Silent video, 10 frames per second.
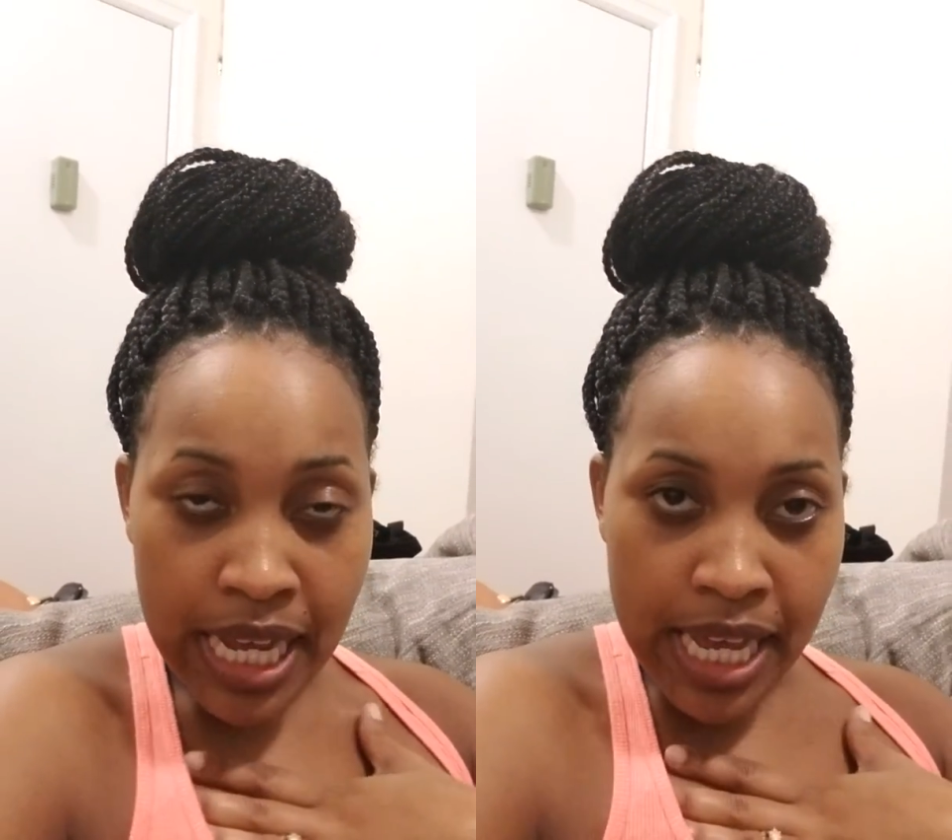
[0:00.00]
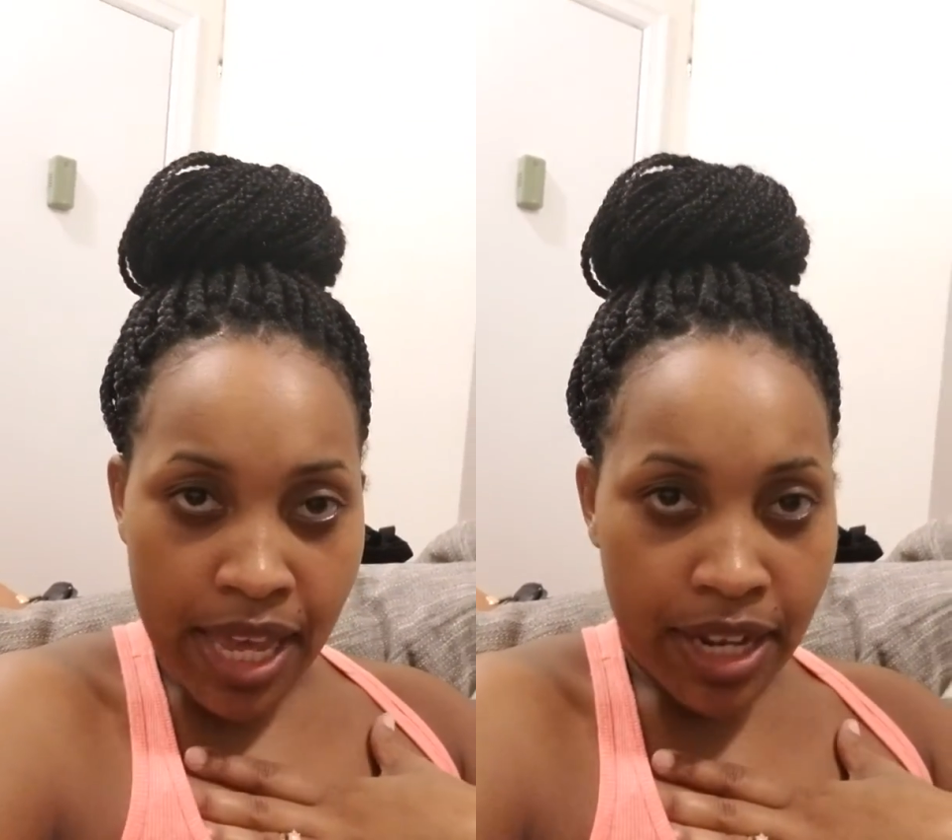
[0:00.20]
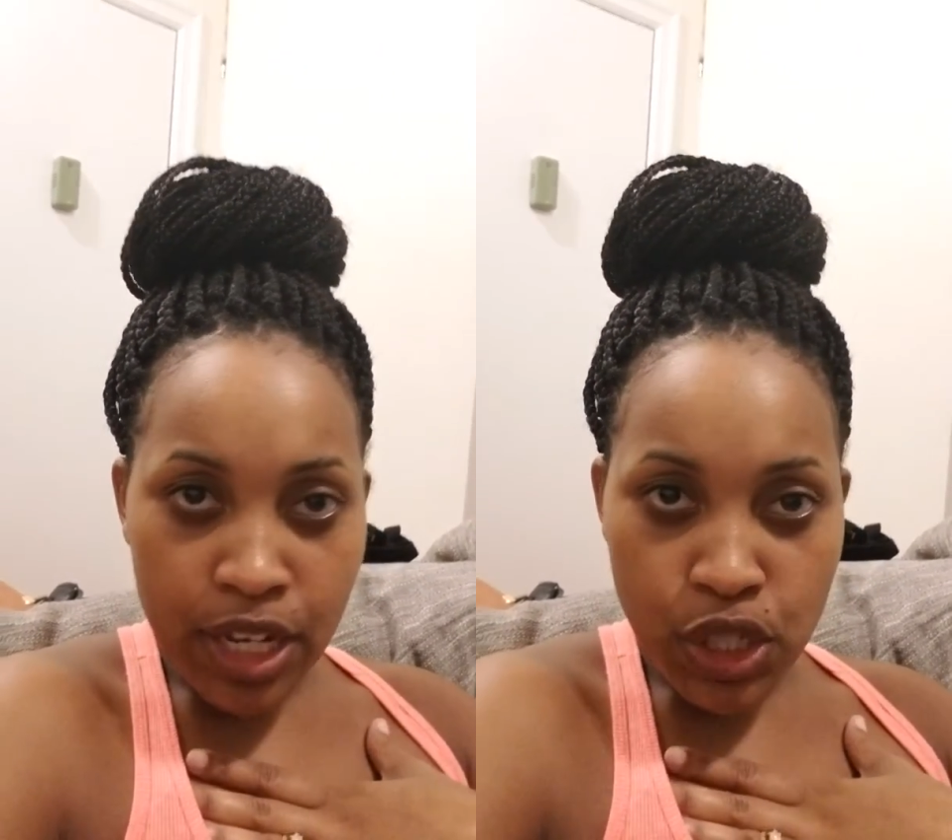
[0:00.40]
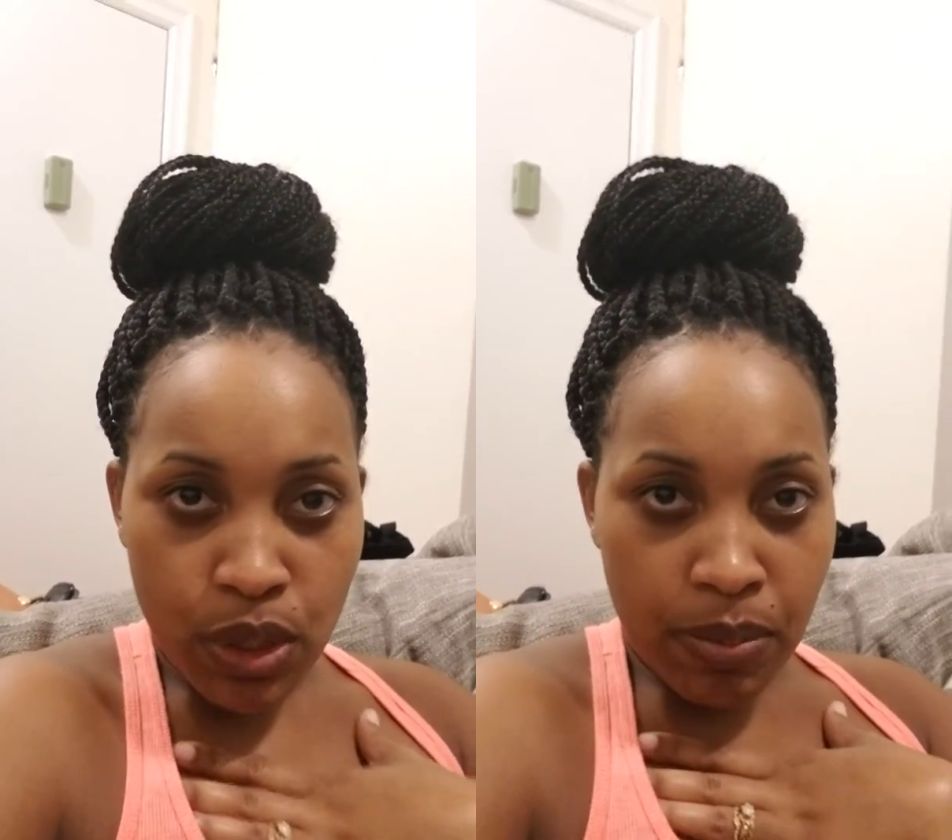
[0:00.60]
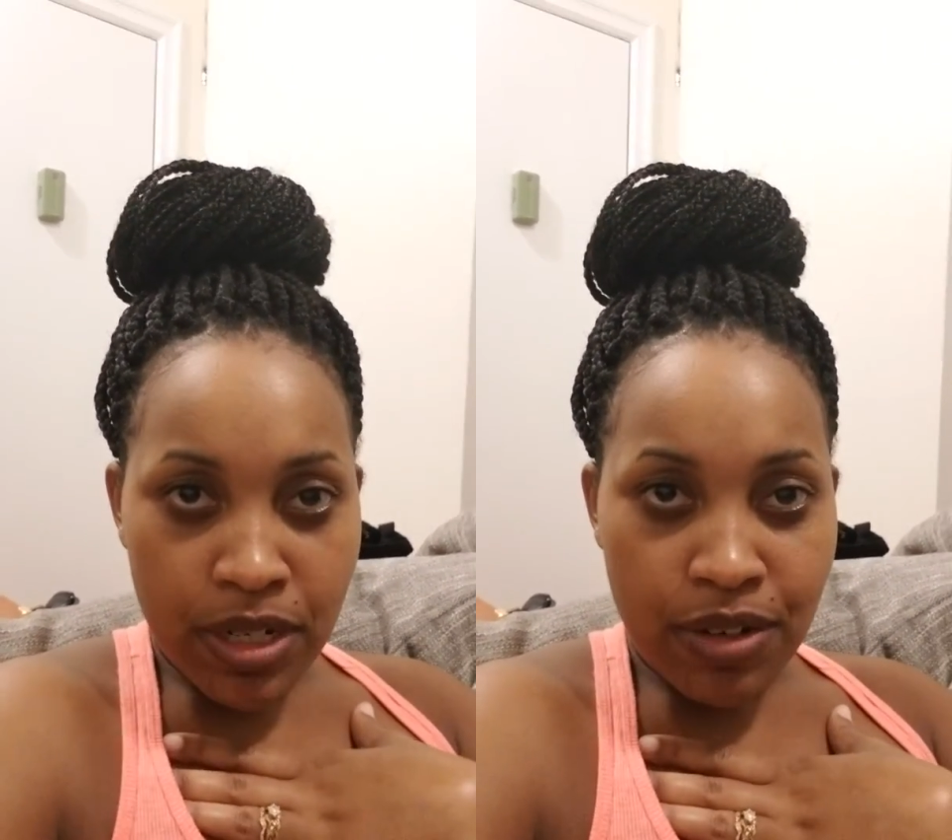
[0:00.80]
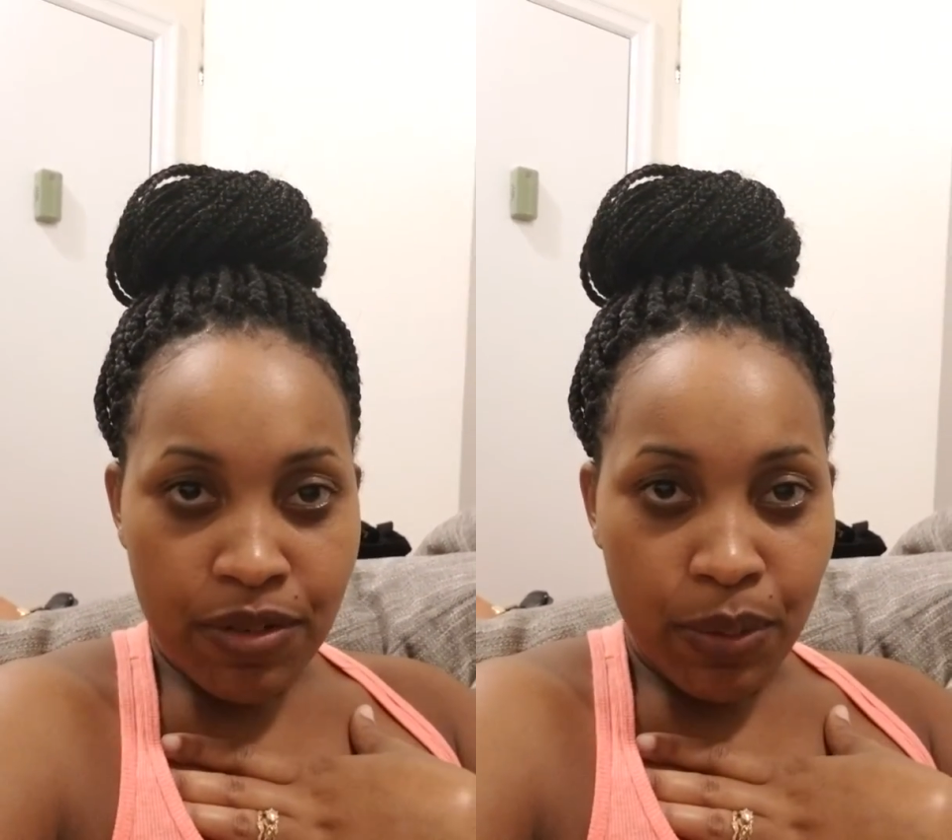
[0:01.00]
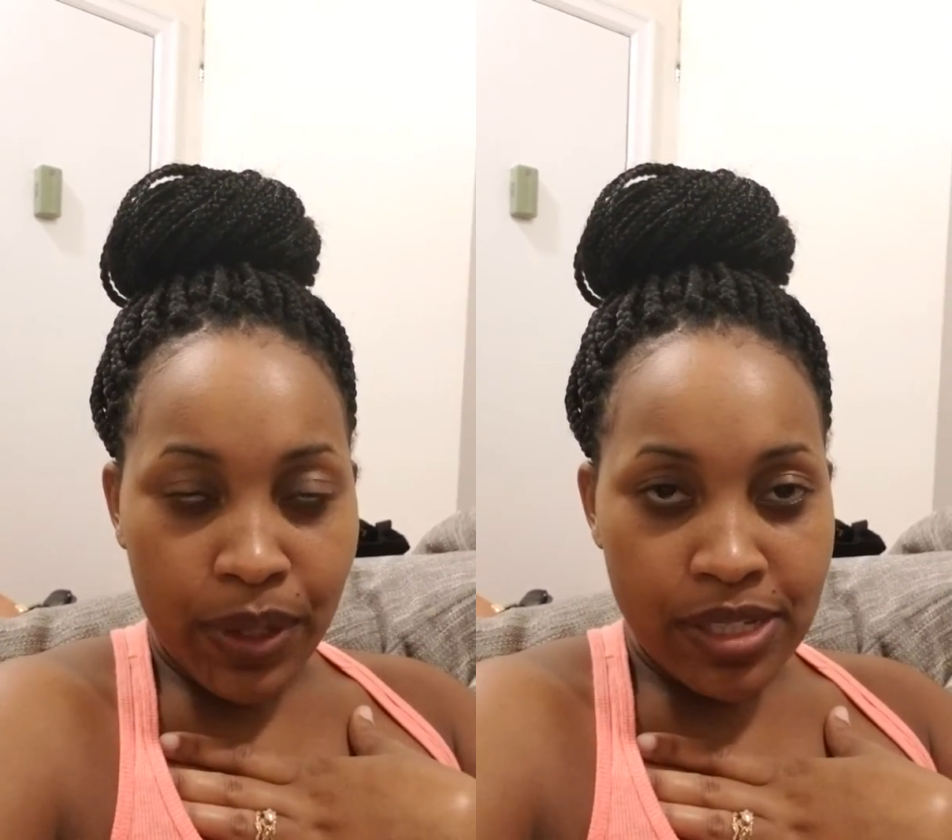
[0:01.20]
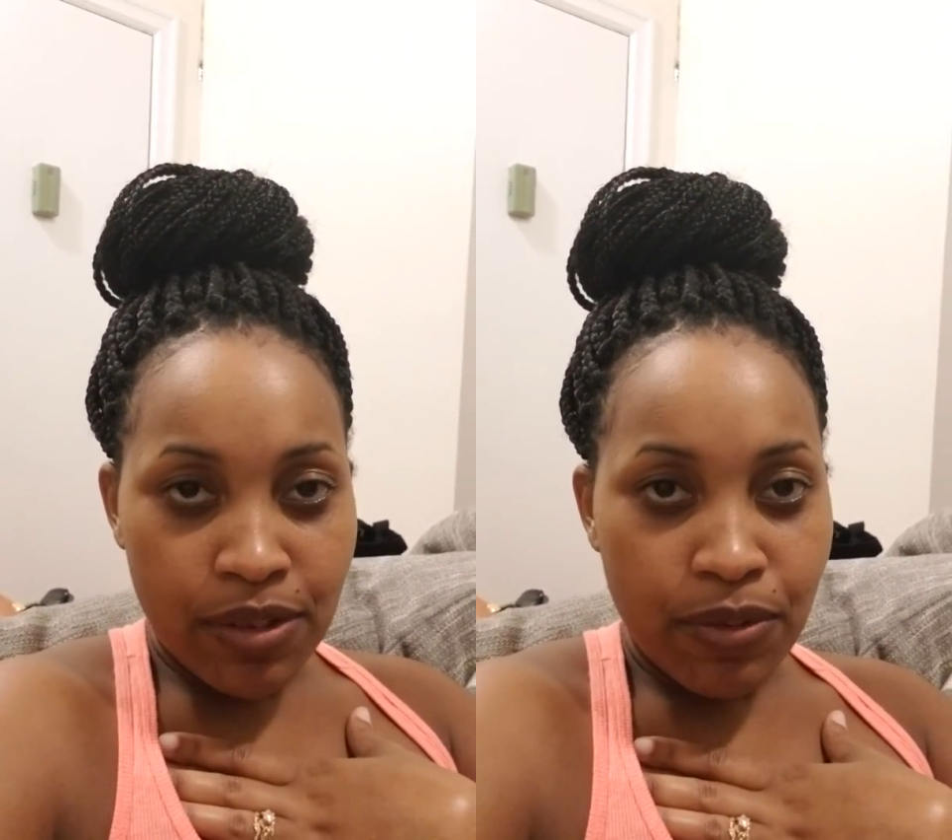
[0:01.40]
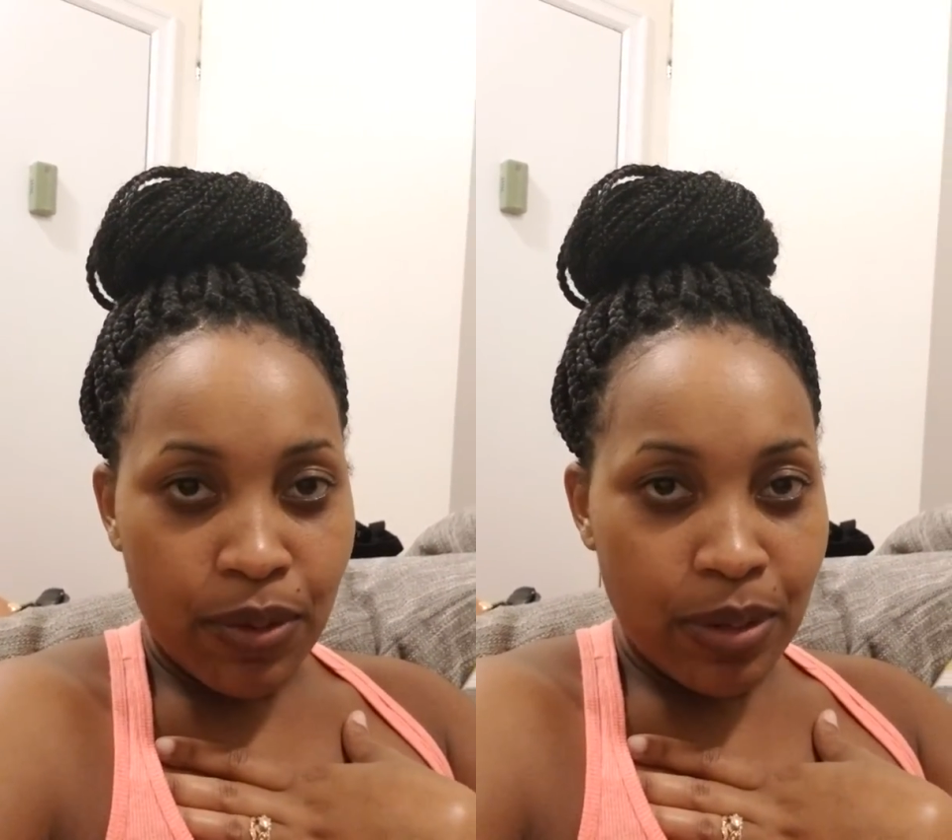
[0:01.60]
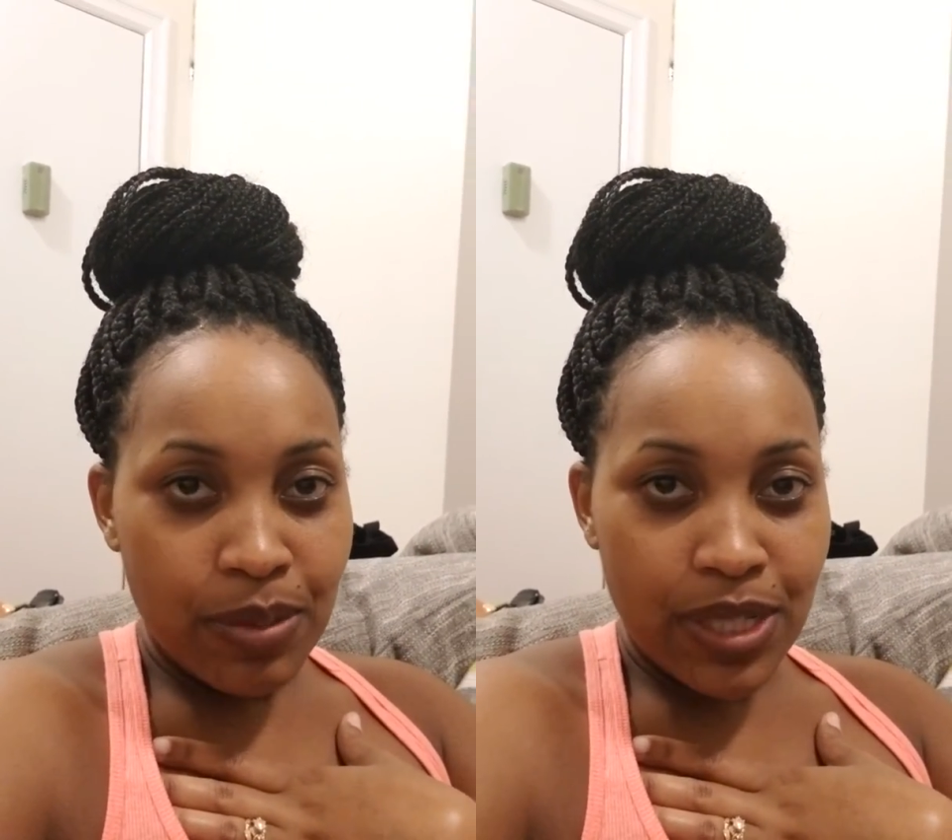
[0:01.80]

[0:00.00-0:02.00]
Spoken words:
and it can show up in different ways and forms.